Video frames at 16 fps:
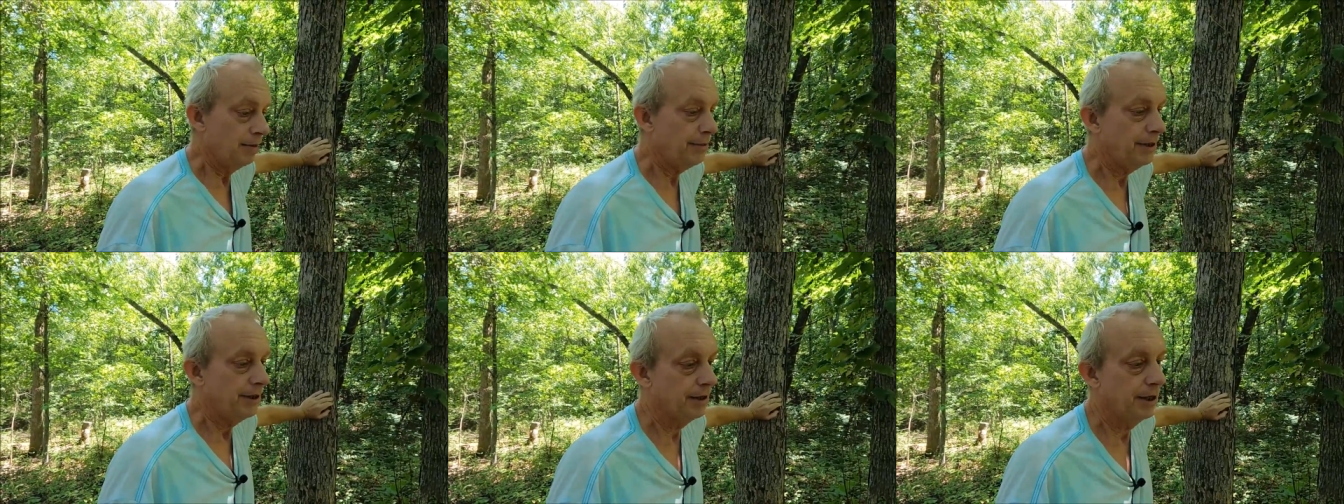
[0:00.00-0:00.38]

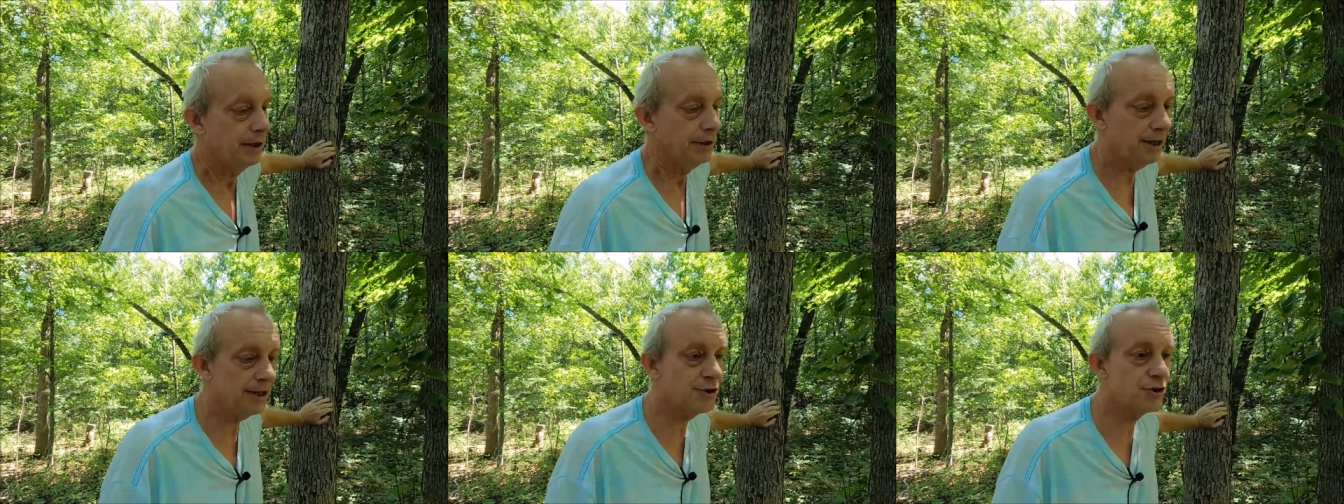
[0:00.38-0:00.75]
I mean,
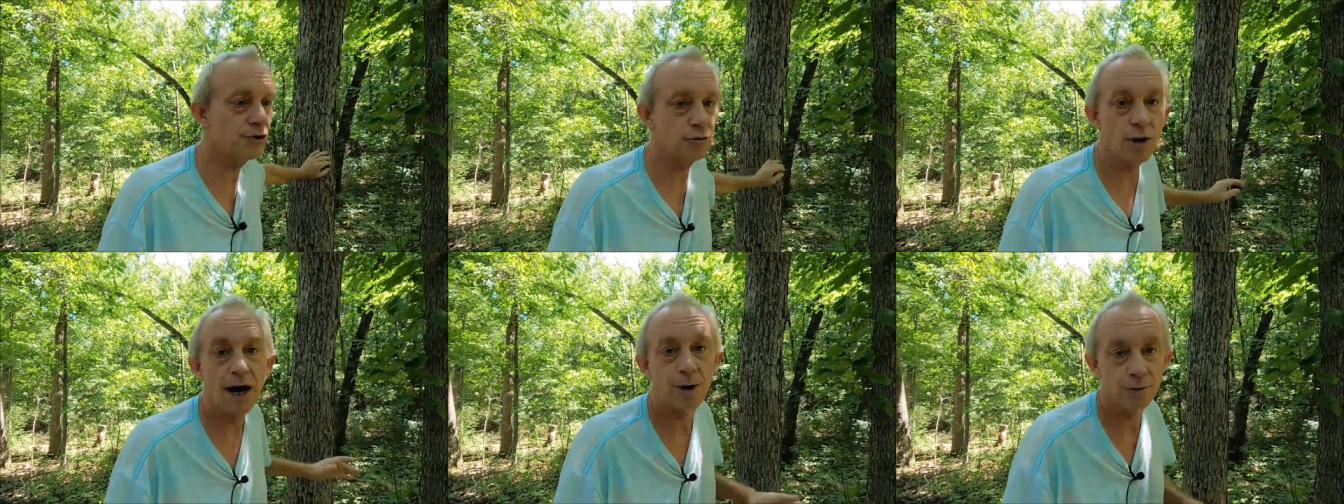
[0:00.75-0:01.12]
Les
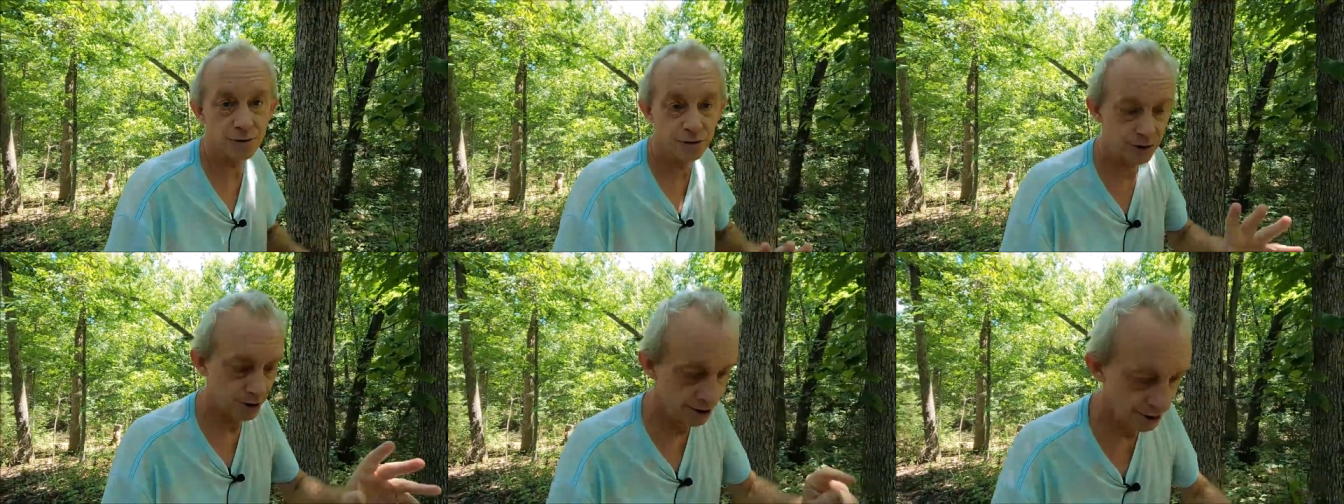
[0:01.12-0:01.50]

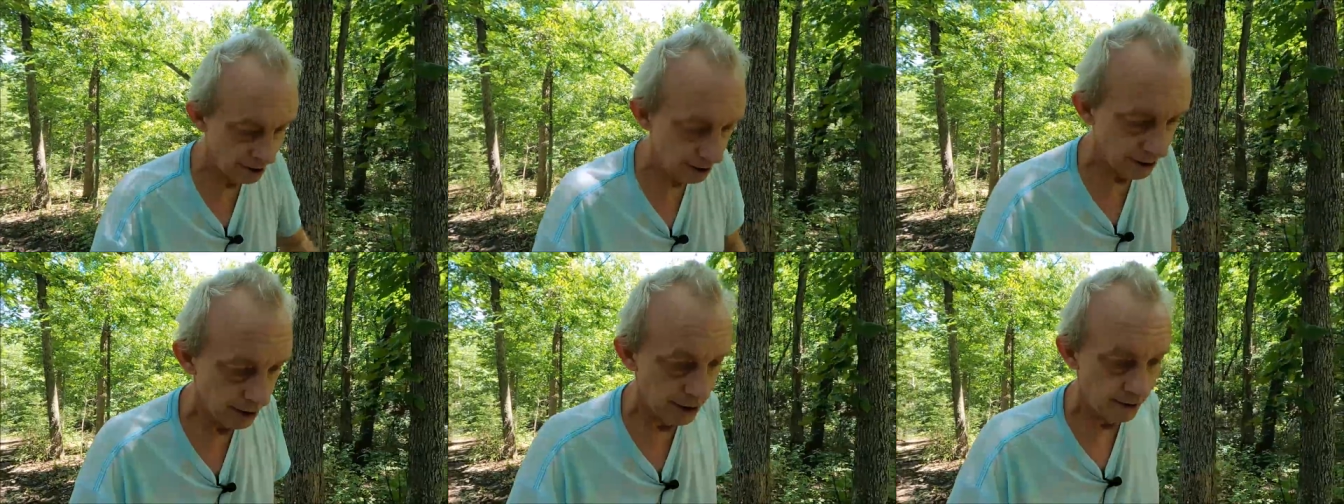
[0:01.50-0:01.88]
Strauss,
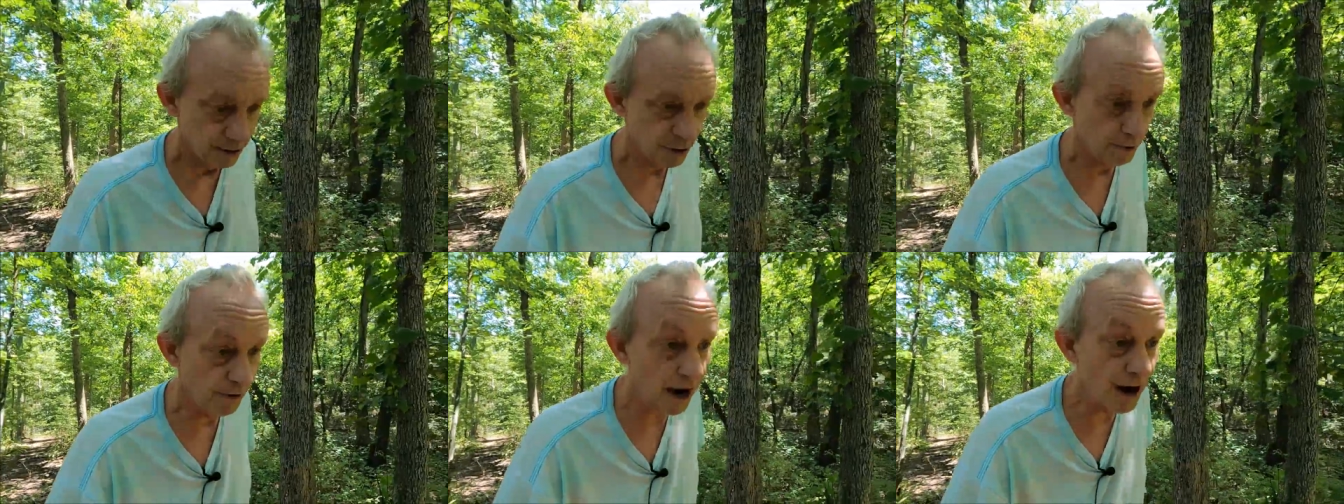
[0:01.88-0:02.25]

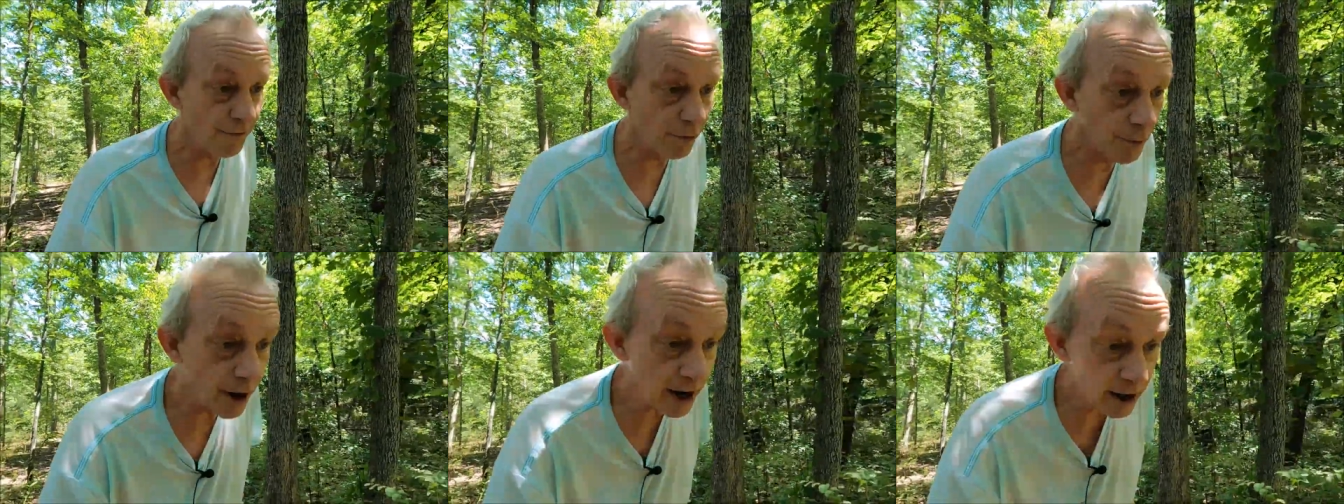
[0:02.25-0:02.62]

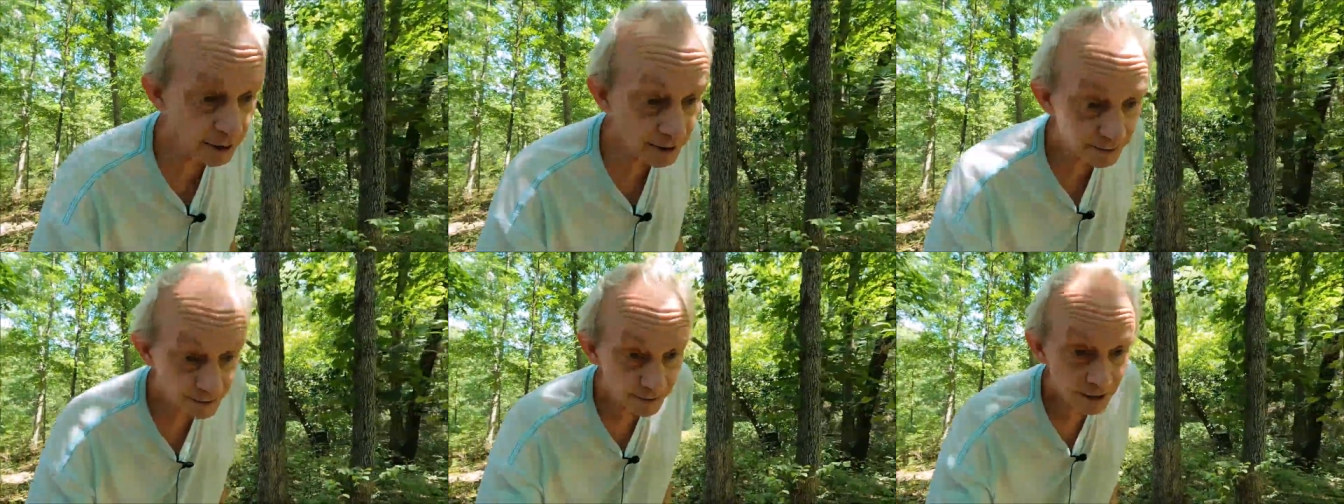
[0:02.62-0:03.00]
Survivor
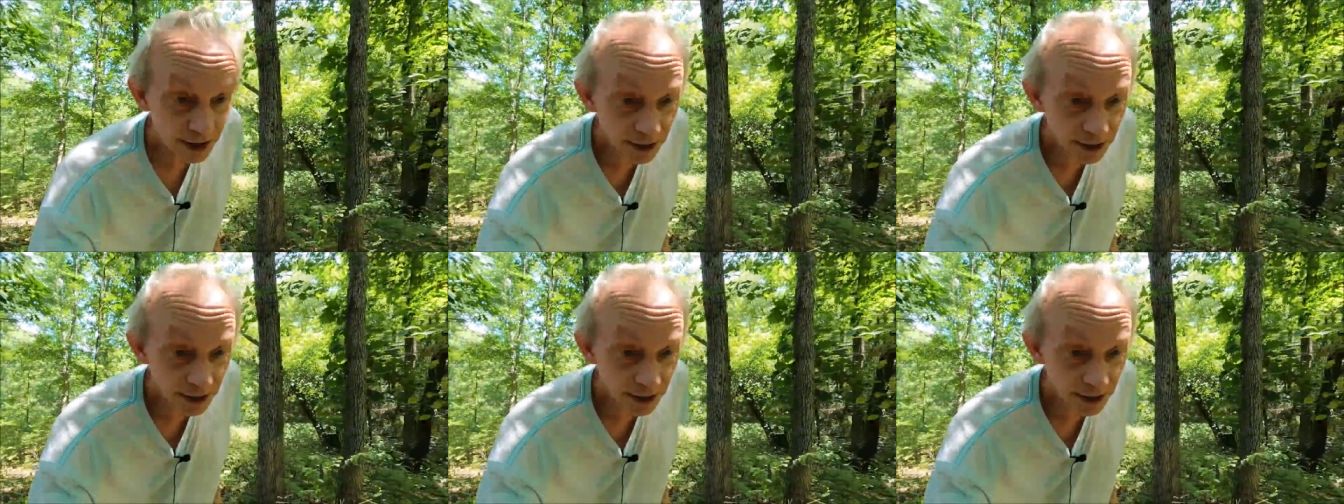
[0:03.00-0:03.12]
Man,